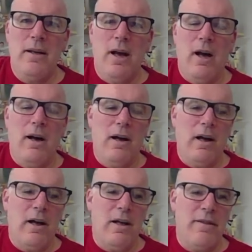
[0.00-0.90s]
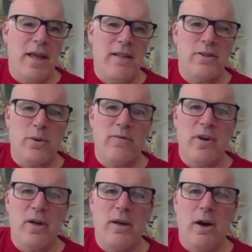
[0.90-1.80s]
than sort of
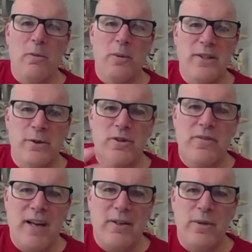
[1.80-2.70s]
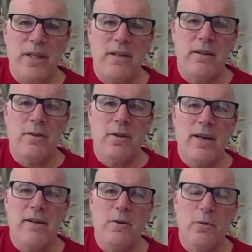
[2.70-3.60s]
a research factory,
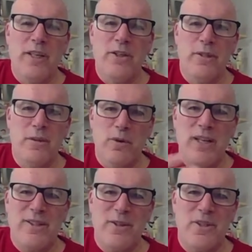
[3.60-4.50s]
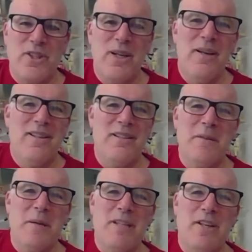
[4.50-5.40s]
right? We do some research.
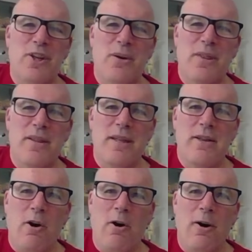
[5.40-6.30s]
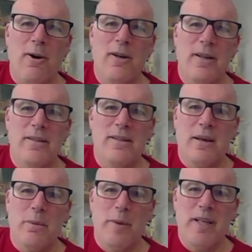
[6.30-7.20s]
Sometimes I joke that the R in
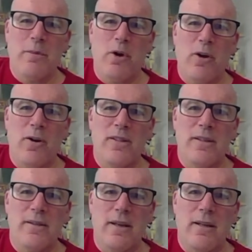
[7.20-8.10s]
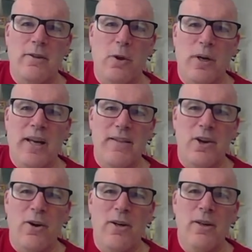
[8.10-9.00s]
Saber baseball cards is a lowercase
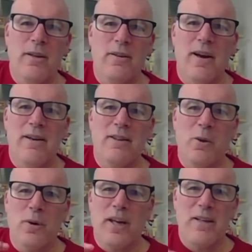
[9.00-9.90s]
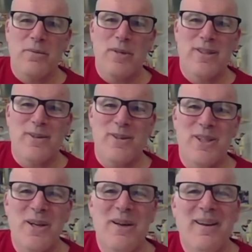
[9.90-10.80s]
r, right? Lowercase
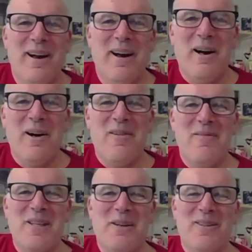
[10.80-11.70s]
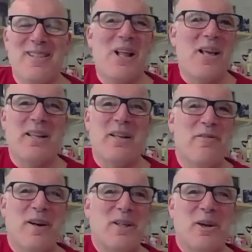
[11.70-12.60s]
research. You're as likely to
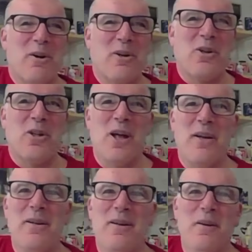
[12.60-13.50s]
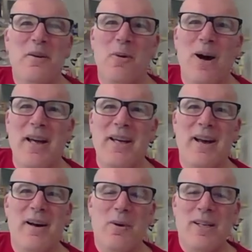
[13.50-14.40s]
find an article on
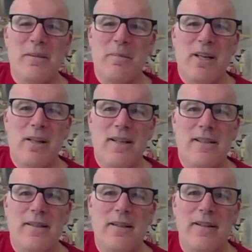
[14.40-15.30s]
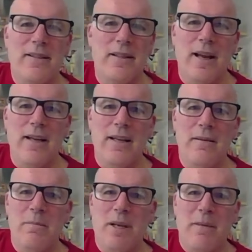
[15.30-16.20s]
why somebody likes the 1980
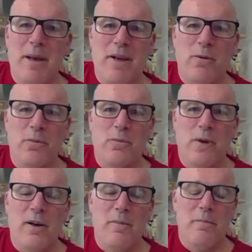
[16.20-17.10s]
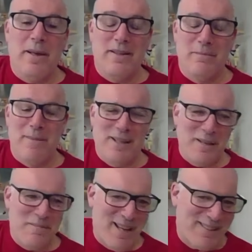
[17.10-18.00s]
Mickey Mantle, it's Mickey
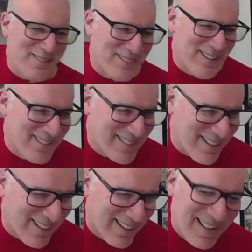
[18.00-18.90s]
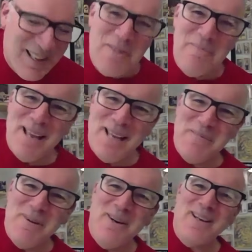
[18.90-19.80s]
Mantle, no, sorry, Manny
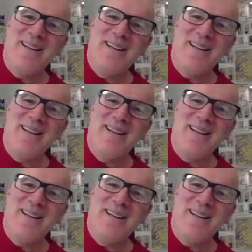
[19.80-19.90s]
Mota